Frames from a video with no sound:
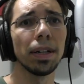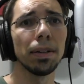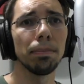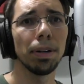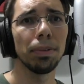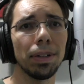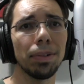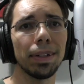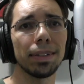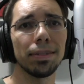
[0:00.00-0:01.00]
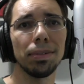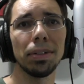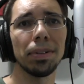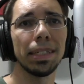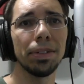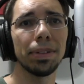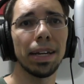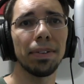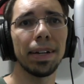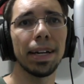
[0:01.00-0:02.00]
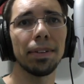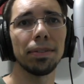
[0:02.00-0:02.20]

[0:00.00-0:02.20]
but we want to deal with that right now.